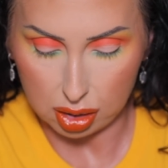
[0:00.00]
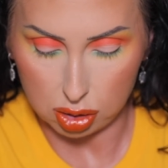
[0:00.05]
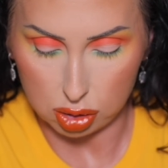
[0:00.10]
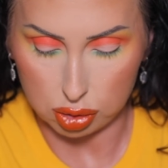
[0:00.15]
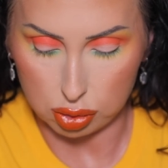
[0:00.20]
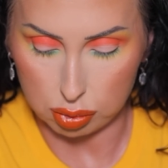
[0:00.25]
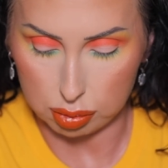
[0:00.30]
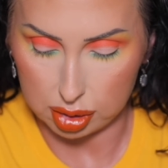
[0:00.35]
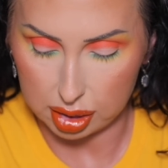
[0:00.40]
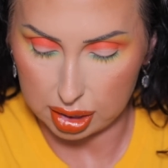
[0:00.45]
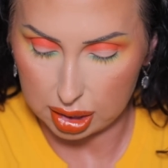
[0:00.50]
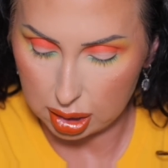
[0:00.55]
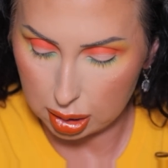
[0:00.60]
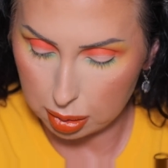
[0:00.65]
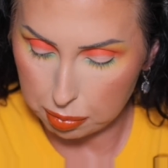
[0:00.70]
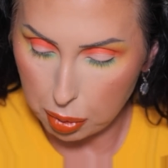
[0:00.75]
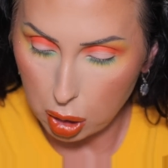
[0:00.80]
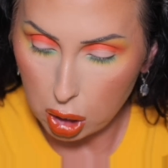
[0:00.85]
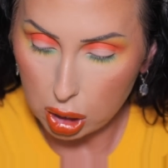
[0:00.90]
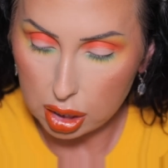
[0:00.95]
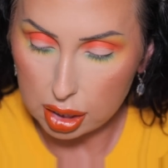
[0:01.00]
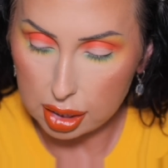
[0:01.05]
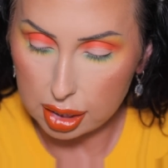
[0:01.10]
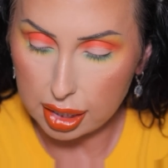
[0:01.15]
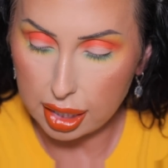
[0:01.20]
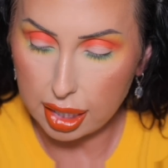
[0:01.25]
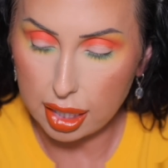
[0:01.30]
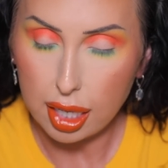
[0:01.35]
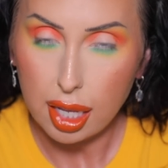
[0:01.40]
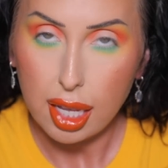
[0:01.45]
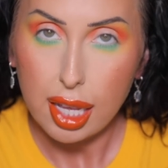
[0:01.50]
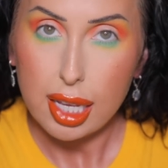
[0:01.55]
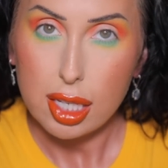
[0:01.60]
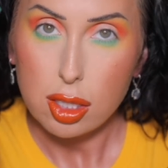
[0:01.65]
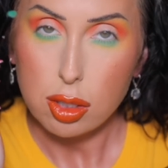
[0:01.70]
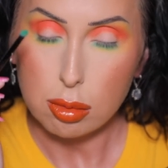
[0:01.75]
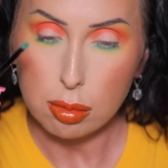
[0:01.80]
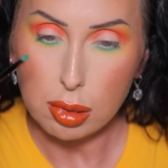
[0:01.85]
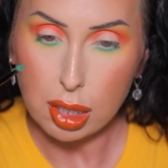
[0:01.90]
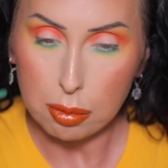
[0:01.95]
It looks really sparkly.
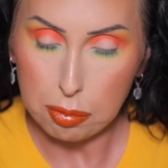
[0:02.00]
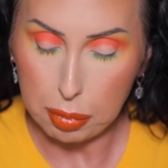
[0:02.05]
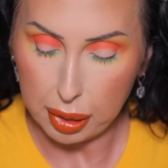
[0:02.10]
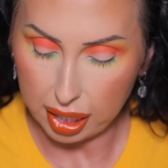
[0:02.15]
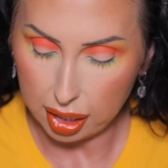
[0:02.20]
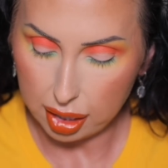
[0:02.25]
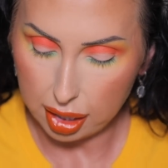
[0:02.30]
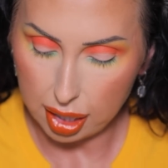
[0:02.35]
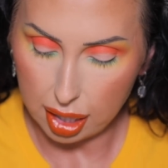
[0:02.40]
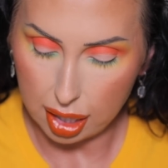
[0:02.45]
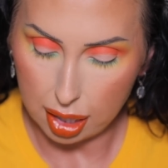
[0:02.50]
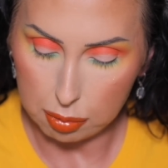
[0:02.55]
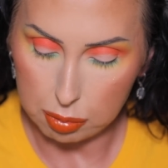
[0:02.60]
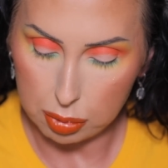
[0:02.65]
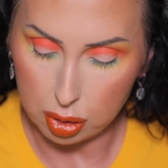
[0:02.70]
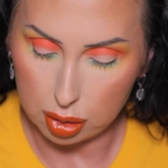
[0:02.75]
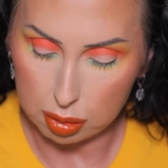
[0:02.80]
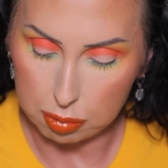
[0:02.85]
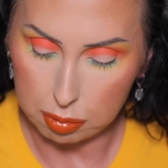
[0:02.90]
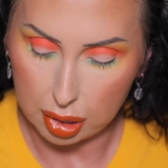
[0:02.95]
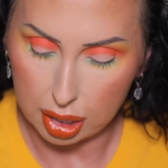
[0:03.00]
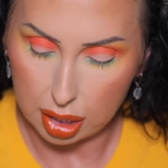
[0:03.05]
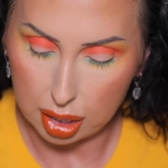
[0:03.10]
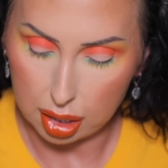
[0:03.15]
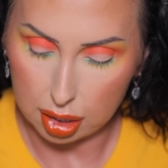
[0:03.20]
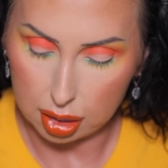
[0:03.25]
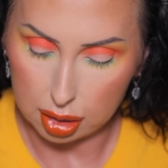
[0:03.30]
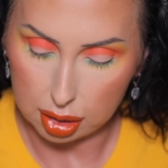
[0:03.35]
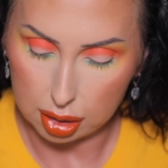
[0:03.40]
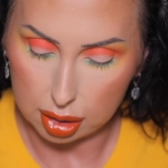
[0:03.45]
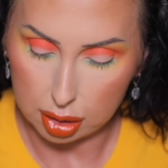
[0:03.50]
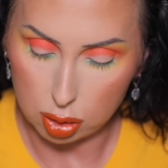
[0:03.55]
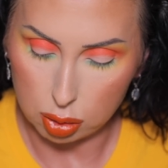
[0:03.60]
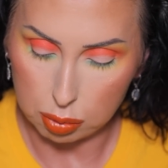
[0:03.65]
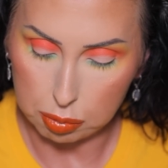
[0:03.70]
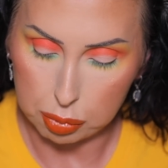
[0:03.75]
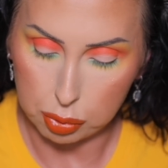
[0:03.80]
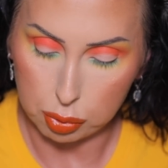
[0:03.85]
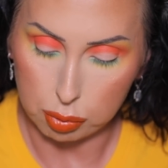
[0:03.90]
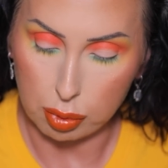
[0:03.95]
So I'm going to pick it up on my little
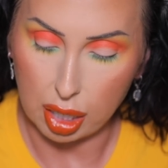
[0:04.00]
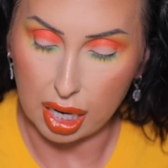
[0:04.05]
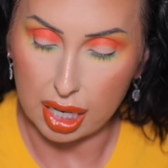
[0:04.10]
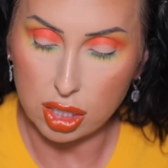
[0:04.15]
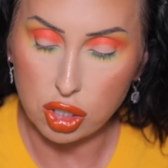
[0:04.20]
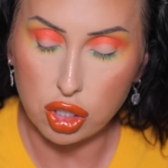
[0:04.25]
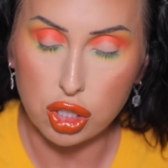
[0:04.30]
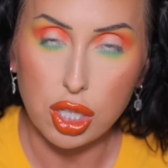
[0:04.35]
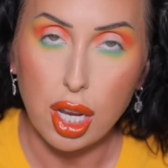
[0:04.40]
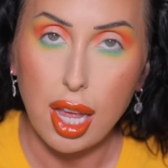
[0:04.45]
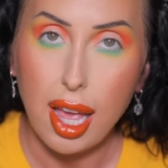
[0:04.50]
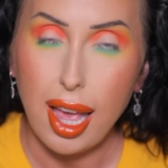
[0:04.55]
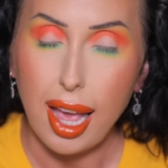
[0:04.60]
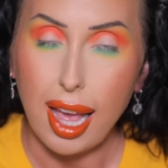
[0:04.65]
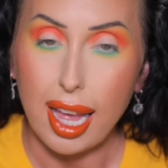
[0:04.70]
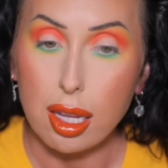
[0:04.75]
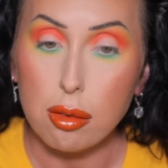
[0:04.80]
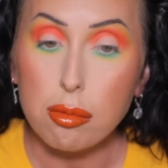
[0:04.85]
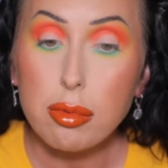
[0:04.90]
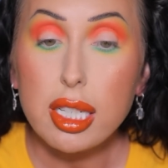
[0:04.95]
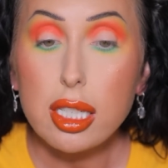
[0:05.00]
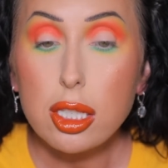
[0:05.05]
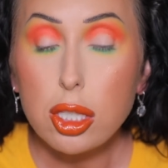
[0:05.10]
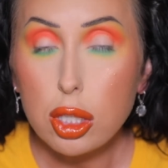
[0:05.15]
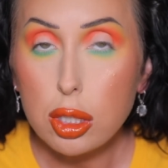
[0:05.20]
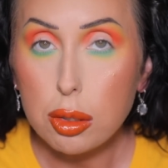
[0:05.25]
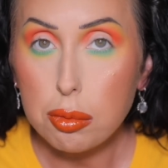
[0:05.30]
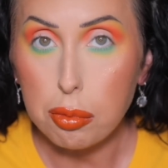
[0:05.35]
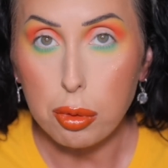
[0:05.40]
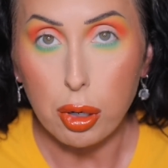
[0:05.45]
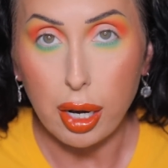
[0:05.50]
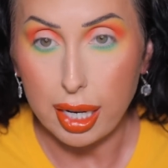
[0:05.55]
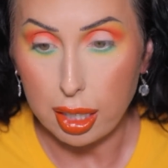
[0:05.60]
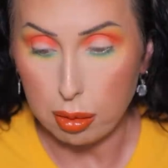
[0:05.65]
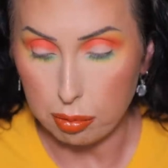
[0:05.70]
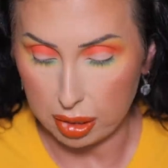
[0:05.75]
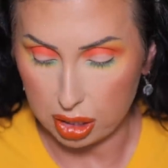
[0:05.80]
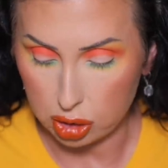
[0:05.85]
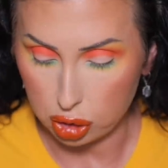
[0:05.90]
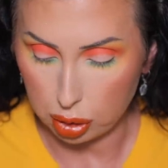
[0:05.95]
brush. I am going to spray
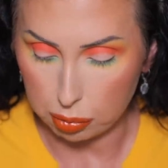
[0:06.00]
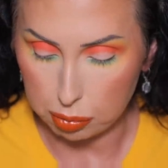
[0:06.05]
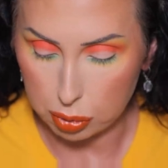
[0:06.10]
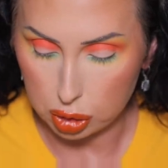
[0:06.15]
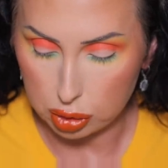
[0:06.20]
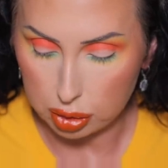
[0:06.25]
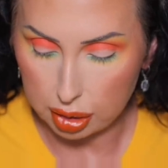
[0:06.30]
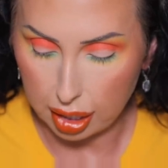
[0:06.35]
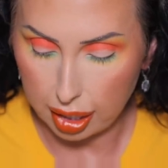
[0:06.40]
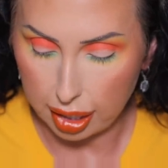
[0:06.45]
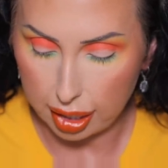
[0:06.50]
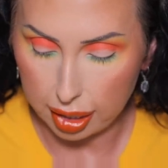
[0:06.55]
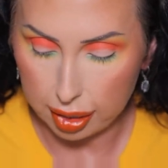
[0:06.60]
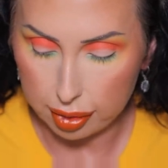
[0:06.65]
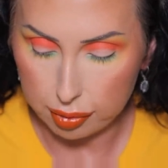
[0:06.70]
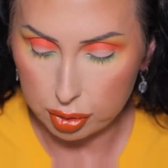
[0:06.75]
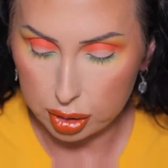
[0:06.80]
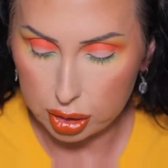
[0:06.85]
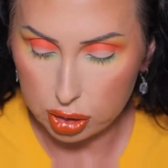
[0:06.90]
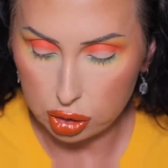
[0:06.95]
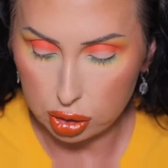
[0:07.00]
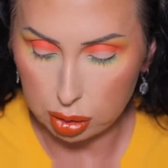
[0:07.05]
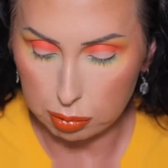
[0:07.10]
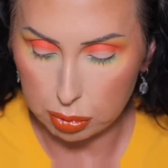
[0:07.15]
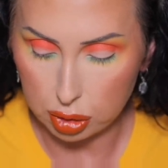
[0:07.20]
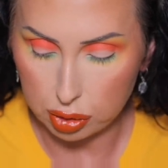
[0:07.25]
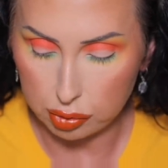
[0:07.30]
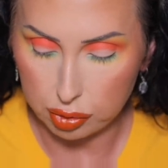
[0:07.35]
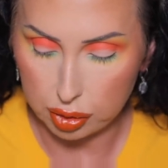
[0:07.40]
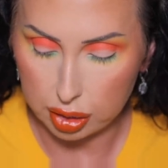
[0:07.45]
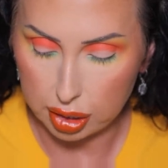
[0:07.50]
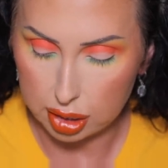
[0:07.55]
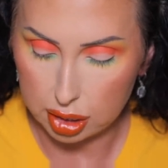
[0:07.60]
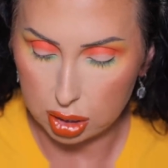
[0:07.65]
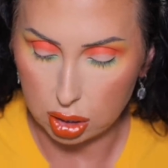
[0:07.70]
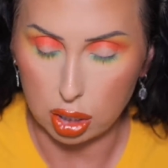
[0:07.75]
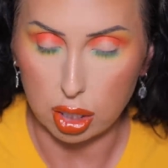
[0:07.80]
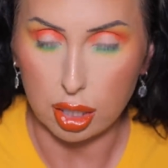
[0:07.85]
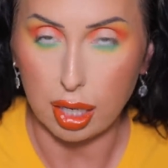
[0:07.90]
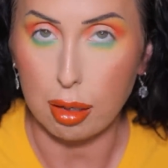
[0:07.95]
my shimmers. Every shimmer for
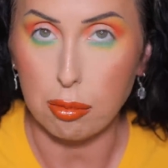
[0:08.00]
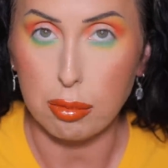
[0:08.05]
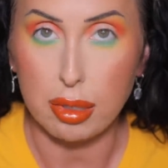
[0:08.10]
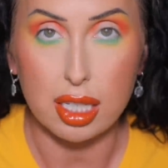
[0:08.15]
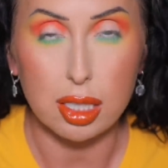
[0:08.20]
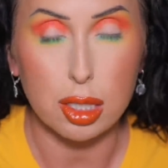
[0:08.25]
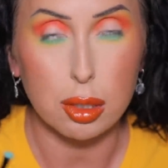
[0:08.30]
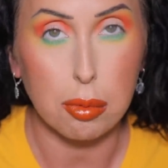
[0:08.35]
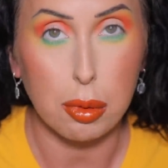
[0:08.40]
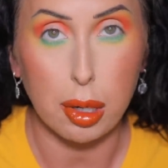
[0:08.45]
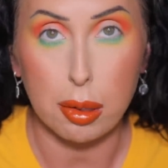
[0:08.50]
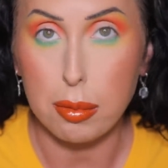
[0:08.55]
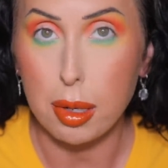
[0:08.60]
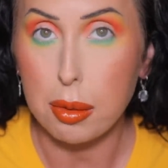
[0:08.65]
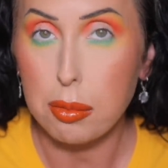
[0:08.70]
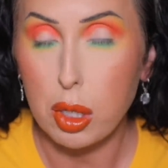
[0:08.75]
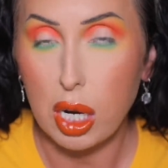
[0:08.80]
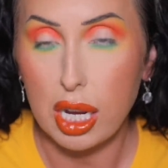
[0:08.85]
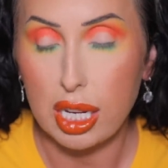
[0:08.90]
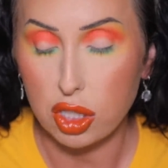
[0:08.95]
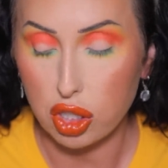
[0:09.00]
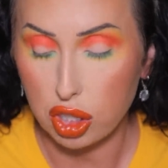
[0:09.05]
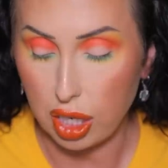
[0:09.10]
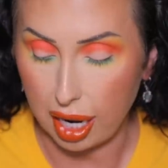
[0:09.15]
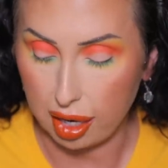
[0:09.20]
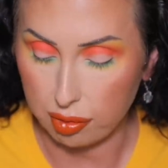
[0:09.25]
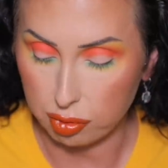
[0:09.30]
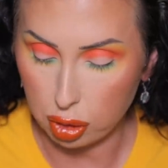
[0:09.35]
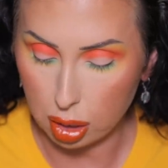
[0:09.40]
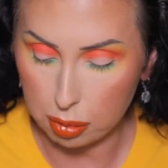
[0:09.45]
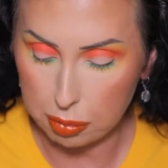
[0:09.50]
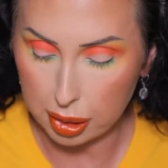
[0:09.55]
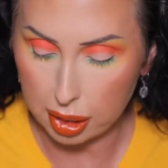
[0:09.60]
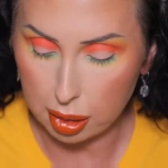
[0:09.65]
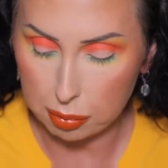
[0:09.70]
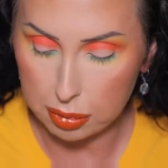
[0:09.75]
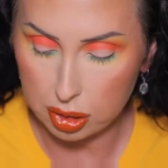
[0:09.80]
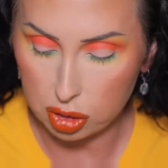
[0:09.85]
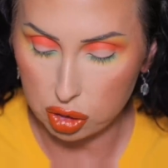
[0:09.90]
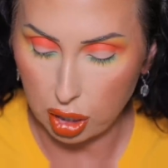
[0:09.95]
this look, I'm going to spray my brush after I pick
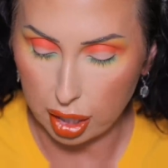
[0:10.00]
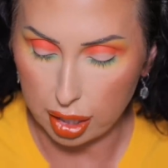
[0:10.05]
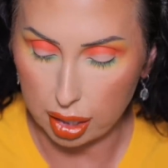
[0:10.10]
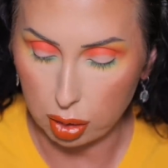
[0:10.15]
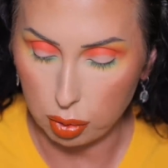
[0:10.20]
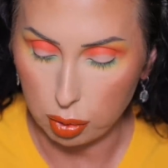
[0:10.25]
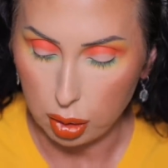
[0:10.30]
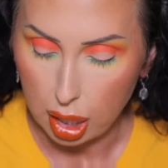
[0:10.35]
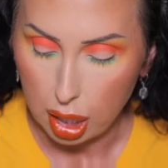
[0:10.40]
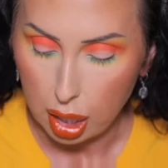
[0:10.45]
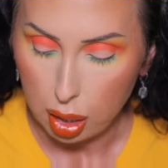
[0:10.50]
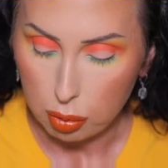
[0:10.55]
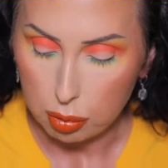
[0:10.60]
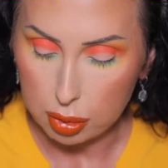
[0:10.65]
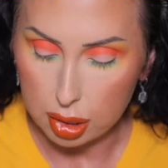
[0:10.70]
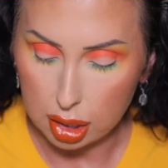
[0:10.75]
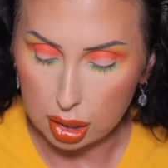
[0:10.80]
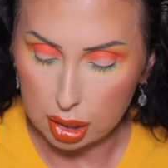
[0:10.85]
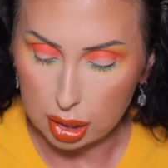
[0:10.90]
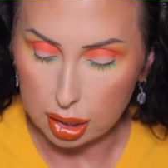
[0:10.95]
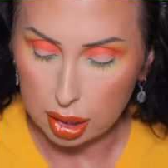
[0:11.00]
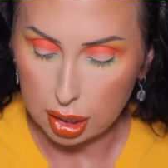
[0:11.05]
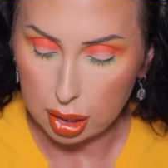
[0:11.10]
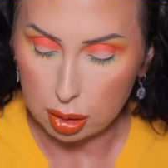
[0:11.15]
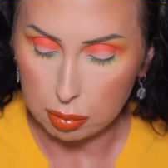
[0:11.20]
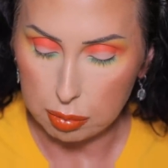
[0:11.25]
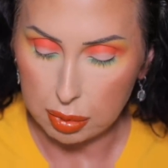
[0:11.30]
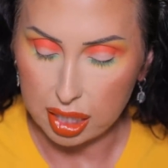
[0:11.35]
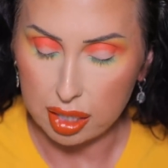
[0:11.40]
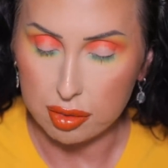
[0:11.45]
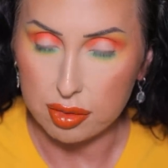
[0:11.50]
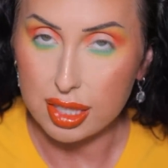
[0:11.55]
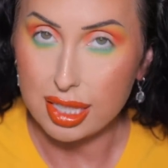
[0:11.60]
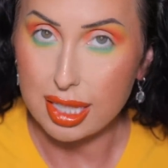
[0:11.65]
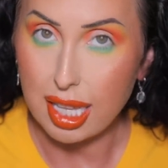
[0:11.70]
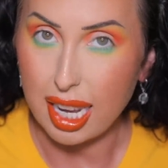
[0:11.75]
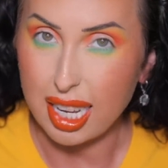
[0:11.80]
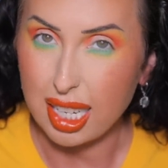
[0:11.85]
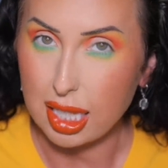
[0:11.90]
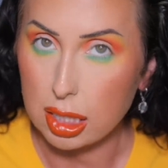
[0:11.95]
up the shadow with a little bit of
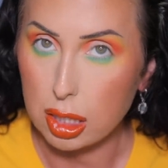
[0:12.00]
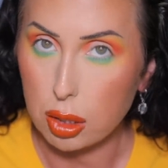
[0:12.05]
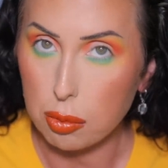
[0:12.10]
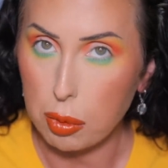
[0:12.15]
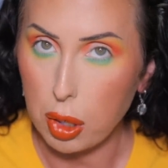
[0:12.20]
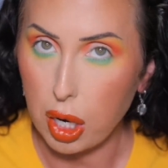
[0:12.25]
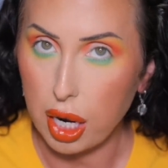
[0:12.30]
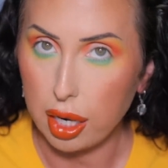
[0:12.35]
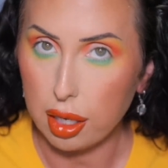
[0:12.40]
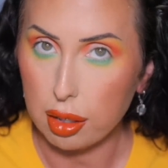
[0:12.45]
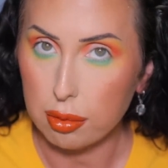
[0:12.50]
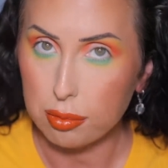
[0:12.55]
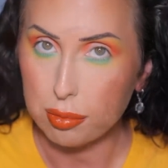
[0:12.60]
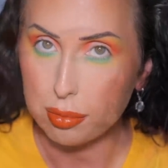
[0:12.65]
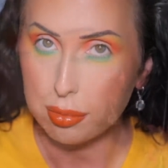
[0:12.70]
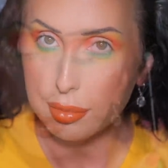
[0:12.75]
setting spray.